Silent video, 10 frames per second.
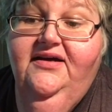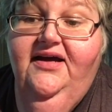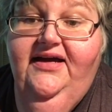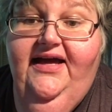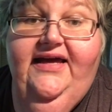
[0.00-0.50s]

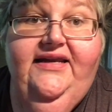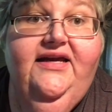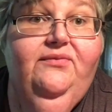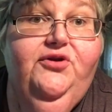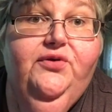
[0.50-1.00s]
A guy had to
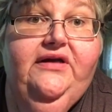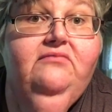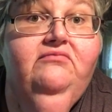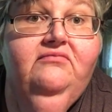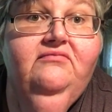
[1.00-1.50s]
come do it
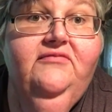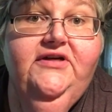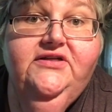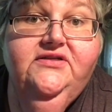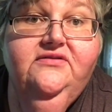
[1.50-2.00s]

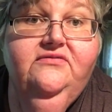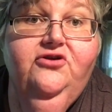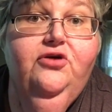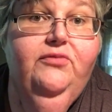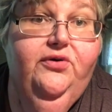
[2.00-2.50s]
because
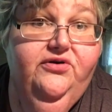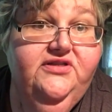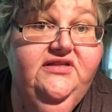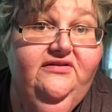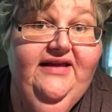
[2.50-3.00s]
her mower
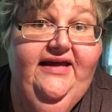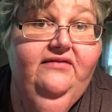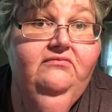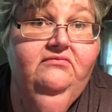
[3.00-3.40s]
is still dead